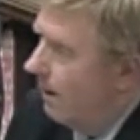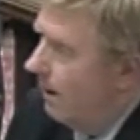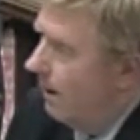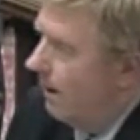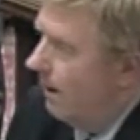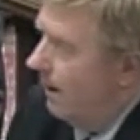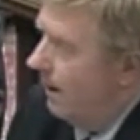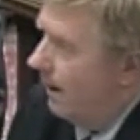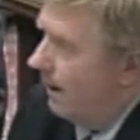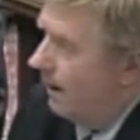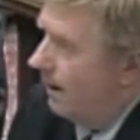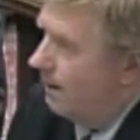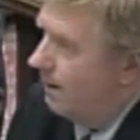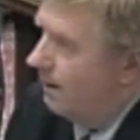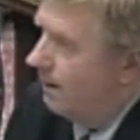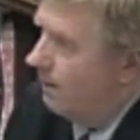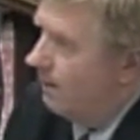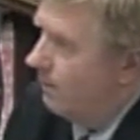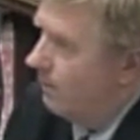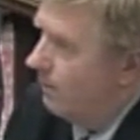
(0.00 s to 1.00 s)

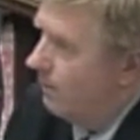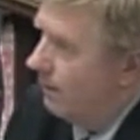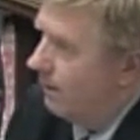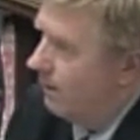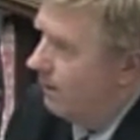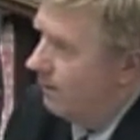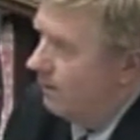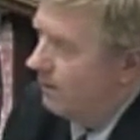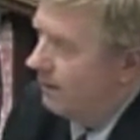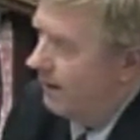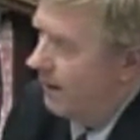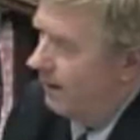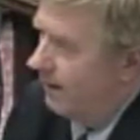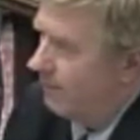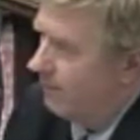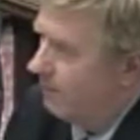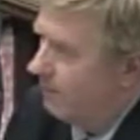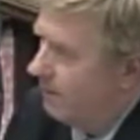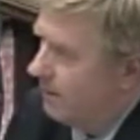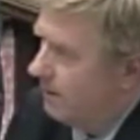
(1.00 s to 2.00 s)
And we currently
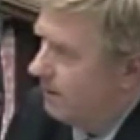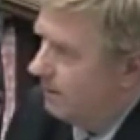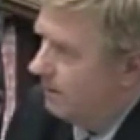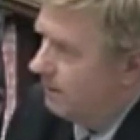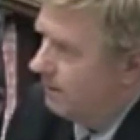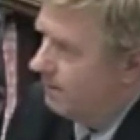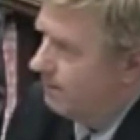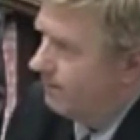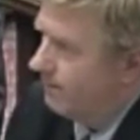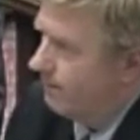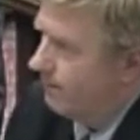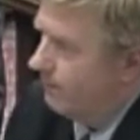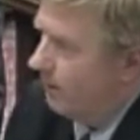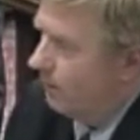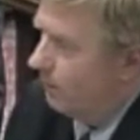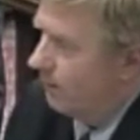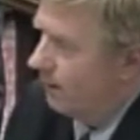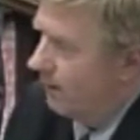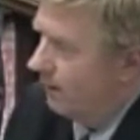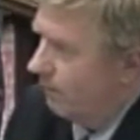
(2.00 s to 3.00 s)
have a bill
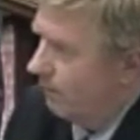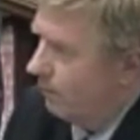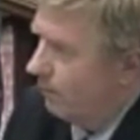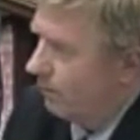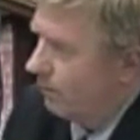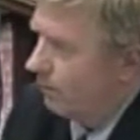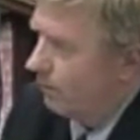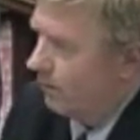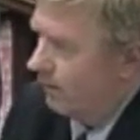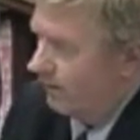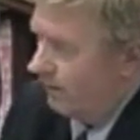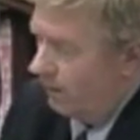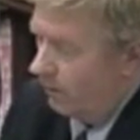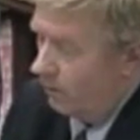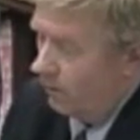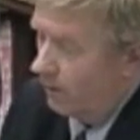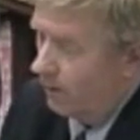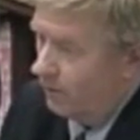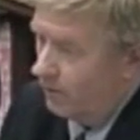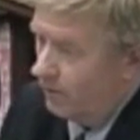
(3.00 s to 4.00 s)
that we have worked with our
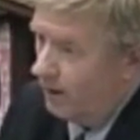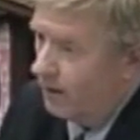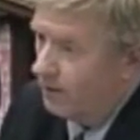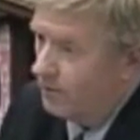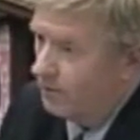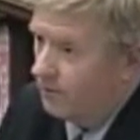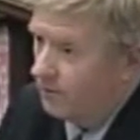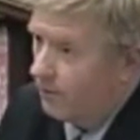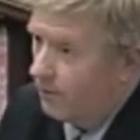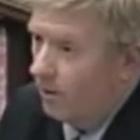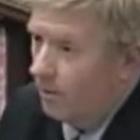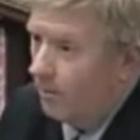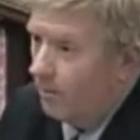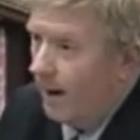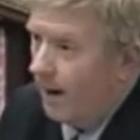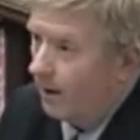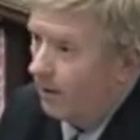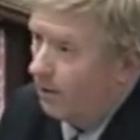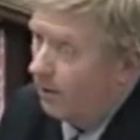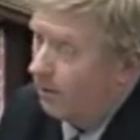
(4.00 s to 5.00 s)
organizations called
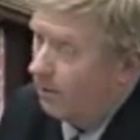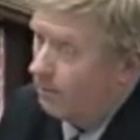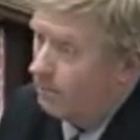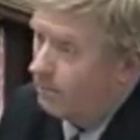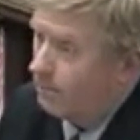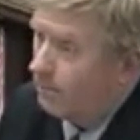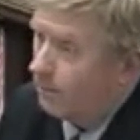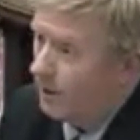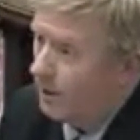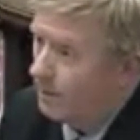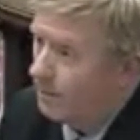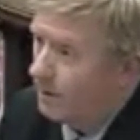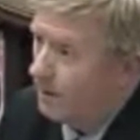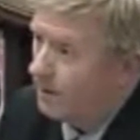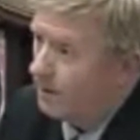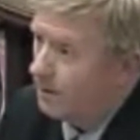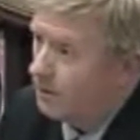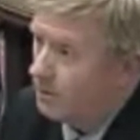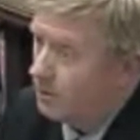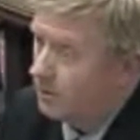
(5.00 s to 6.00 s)
BAC Home, Bring
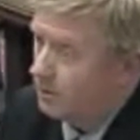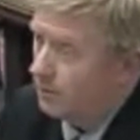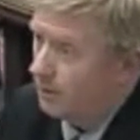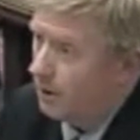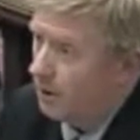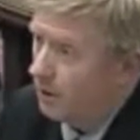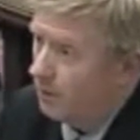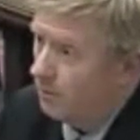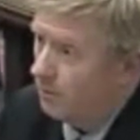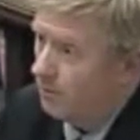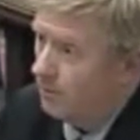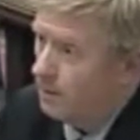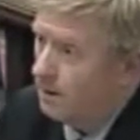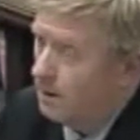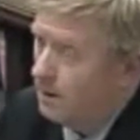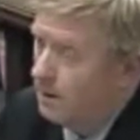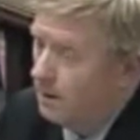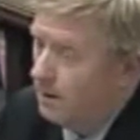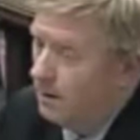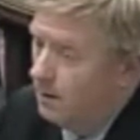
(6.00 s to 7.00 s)
Abducted Children Home.
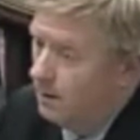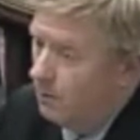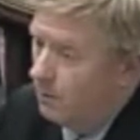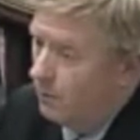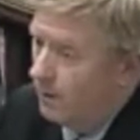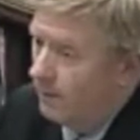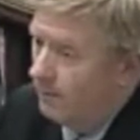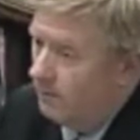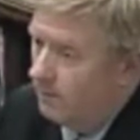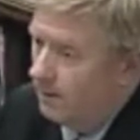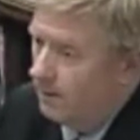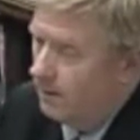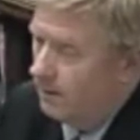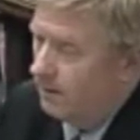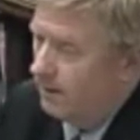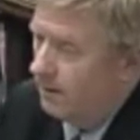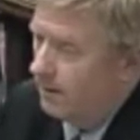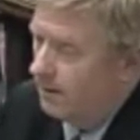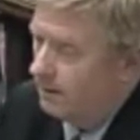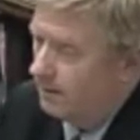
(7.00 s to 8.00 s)
We have a
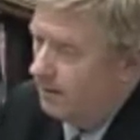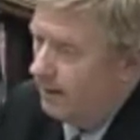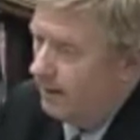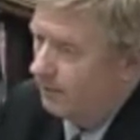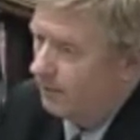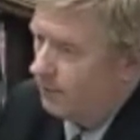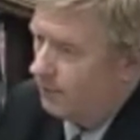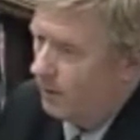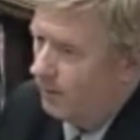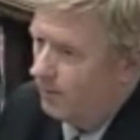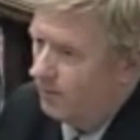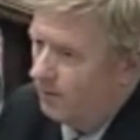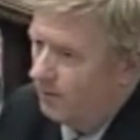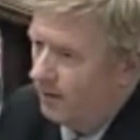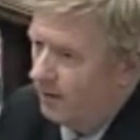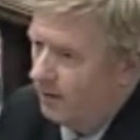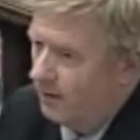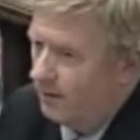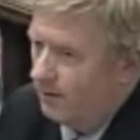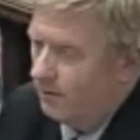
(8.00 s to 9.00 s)
bill in the House of
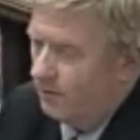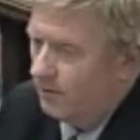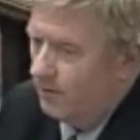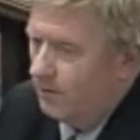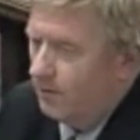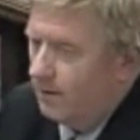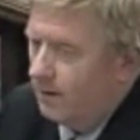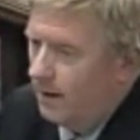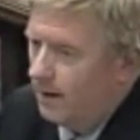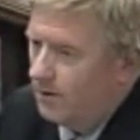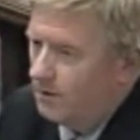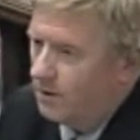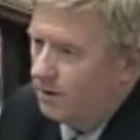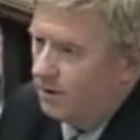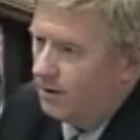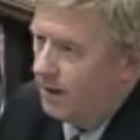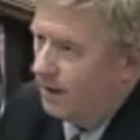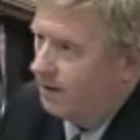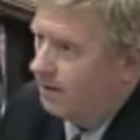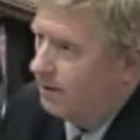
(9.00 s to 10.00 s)
Representatives,
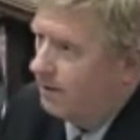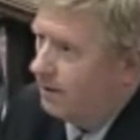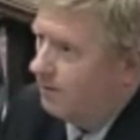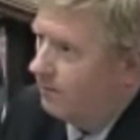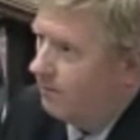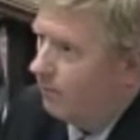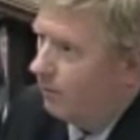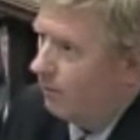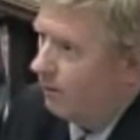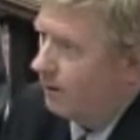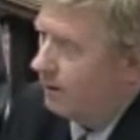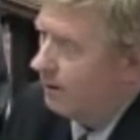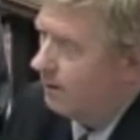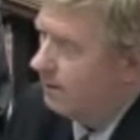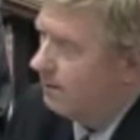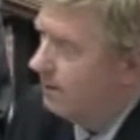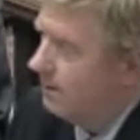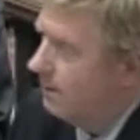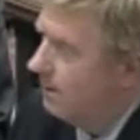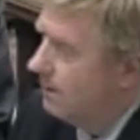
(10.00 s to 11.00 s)
H.R. 1940,
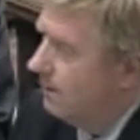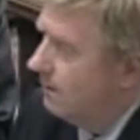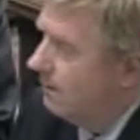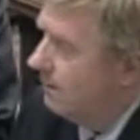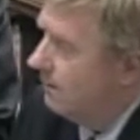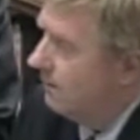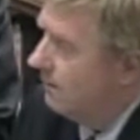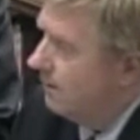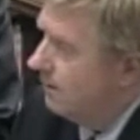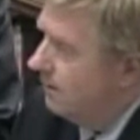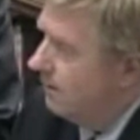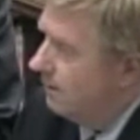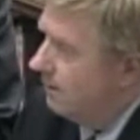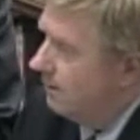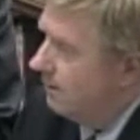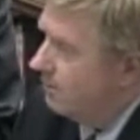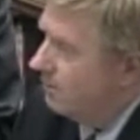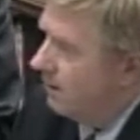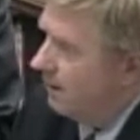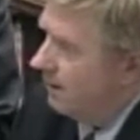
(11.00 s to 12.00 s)

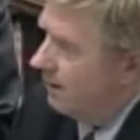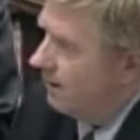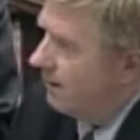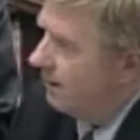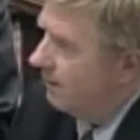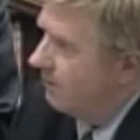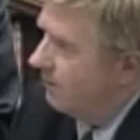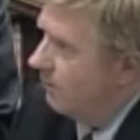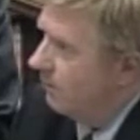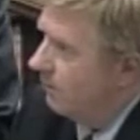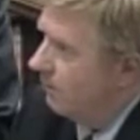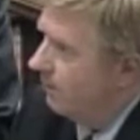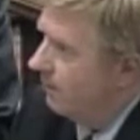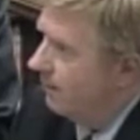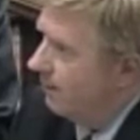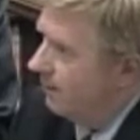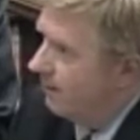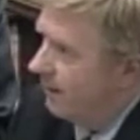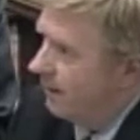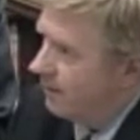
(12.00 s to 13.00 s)
the Sean and David
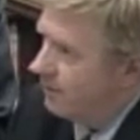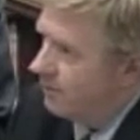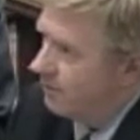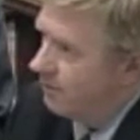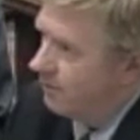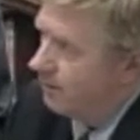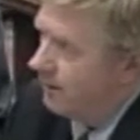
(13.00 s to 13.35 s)
Goldman International